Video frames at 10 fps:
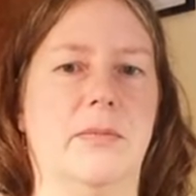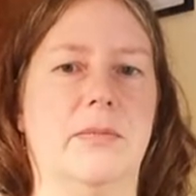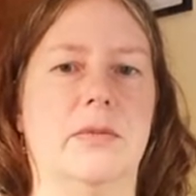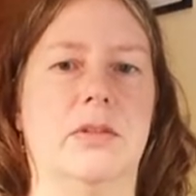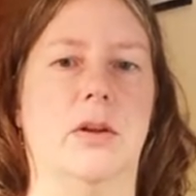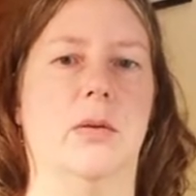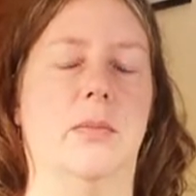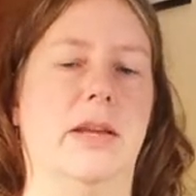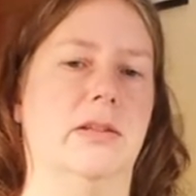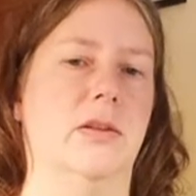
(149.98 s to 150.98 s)
So
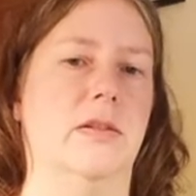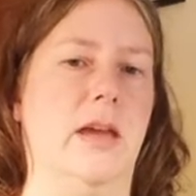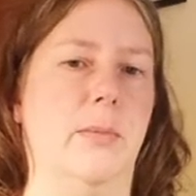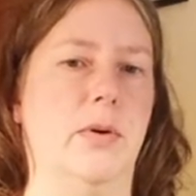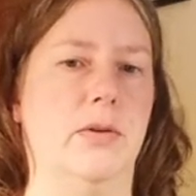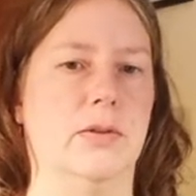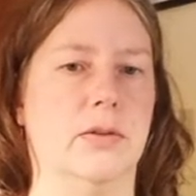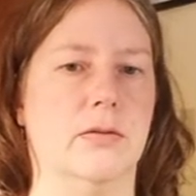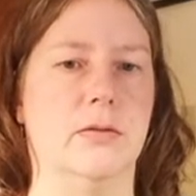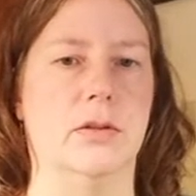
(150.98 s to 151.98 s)
based on that
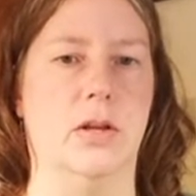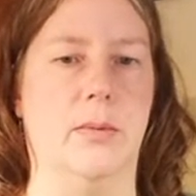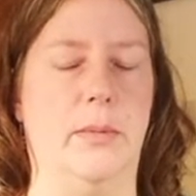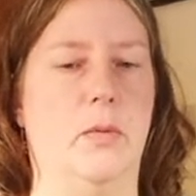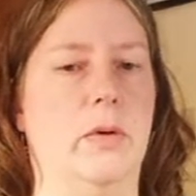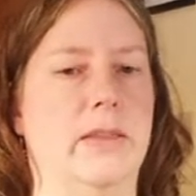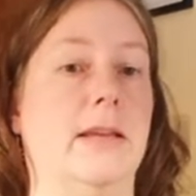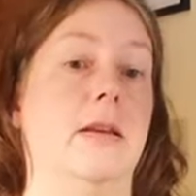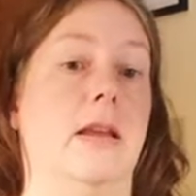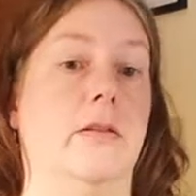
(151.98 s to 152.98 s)
person's, maybe what they
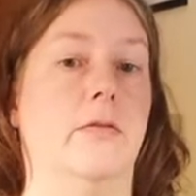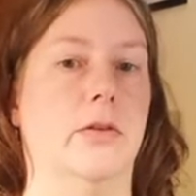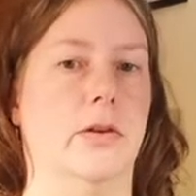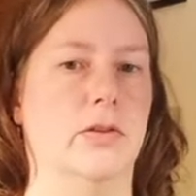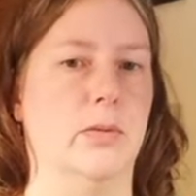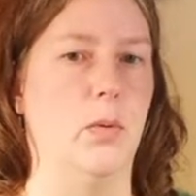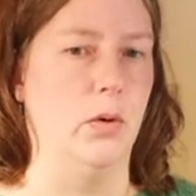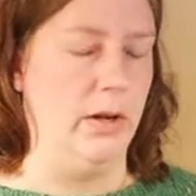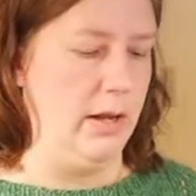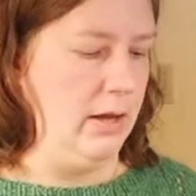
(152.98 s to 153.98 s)
need for their
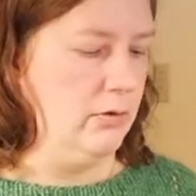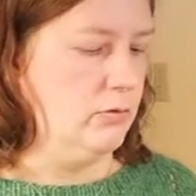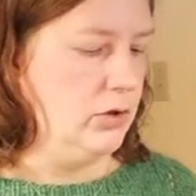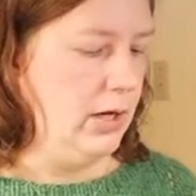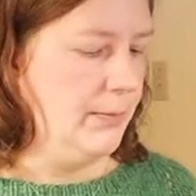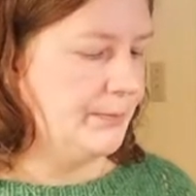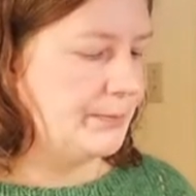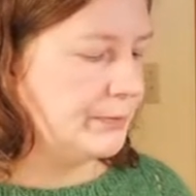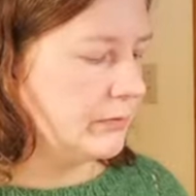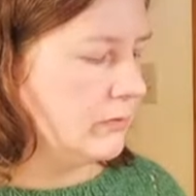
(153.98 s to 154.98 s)
supporting energy.
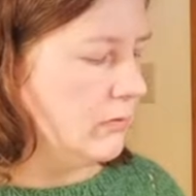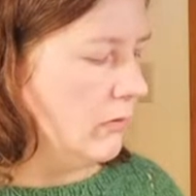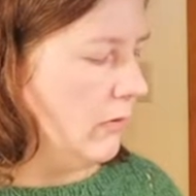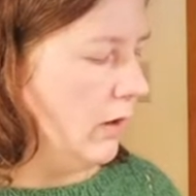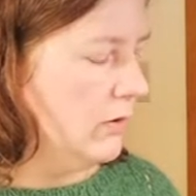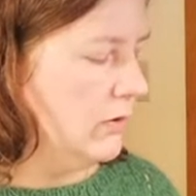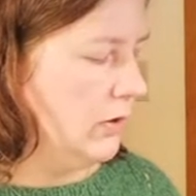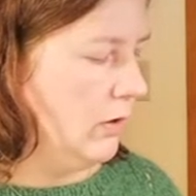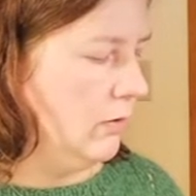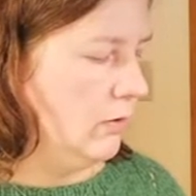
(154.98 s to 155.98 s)

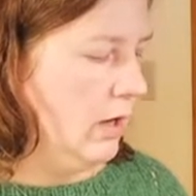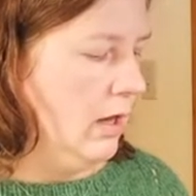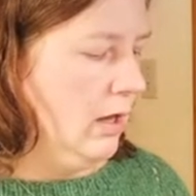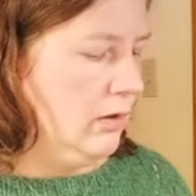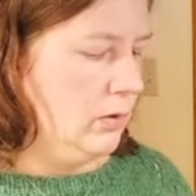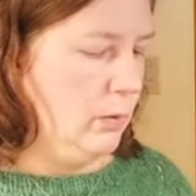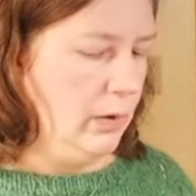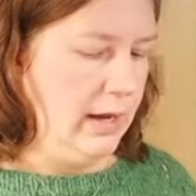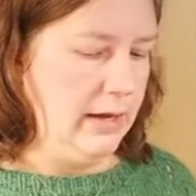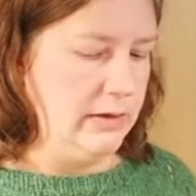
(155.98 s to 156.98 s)
So the
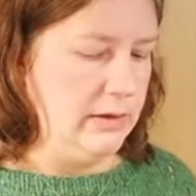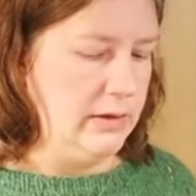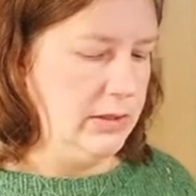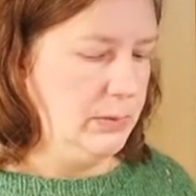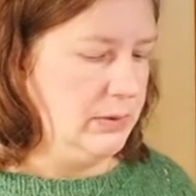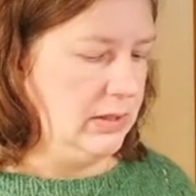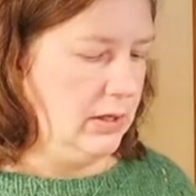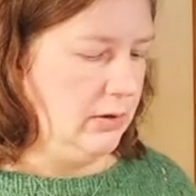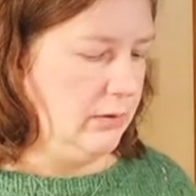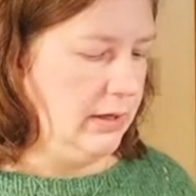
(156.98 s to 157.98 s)
way that this
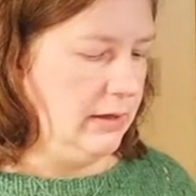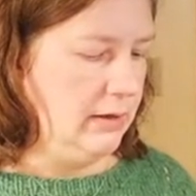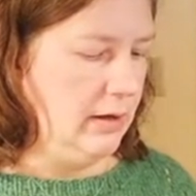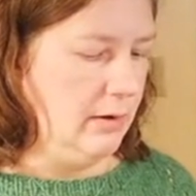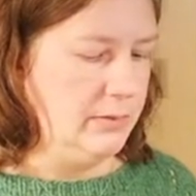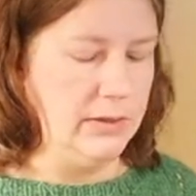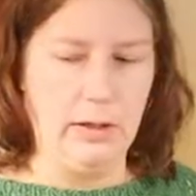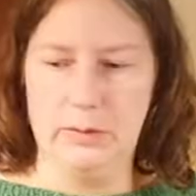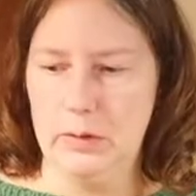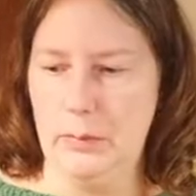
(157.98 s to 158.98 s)
particular kit comes, it
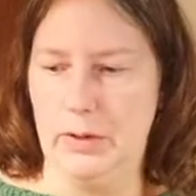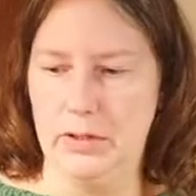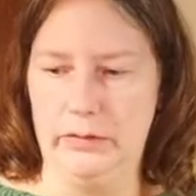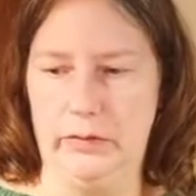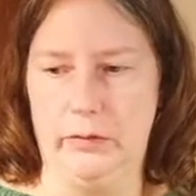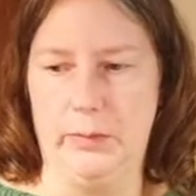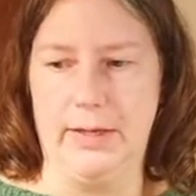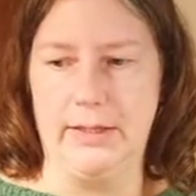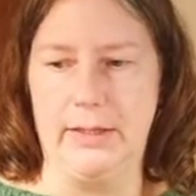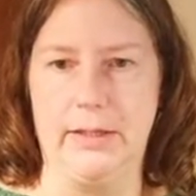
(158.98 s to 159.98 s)
comes with a bunch of different
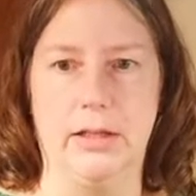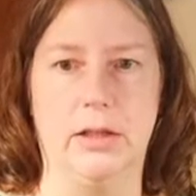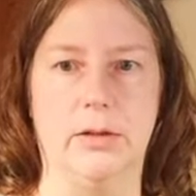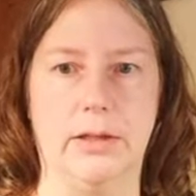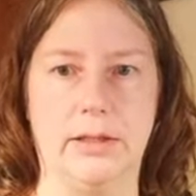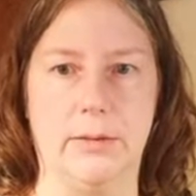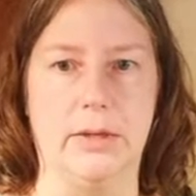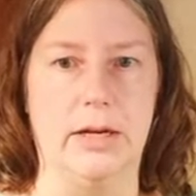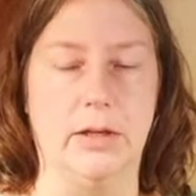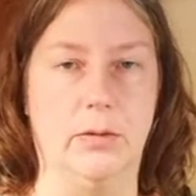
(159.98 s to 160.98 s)
pieces, including some
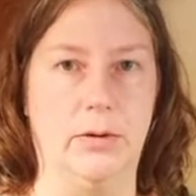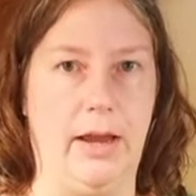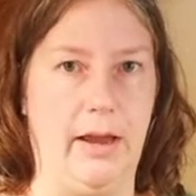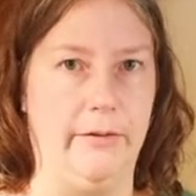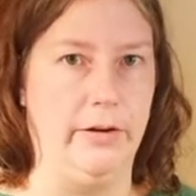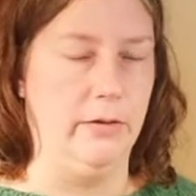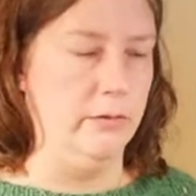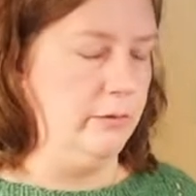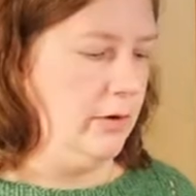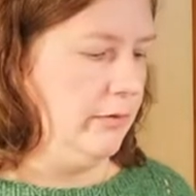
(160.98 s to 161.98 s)
that I don't have out
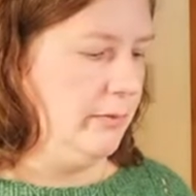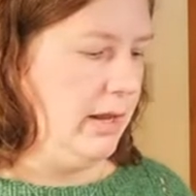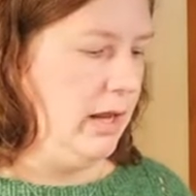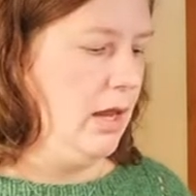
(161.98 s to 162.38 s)
in front of me,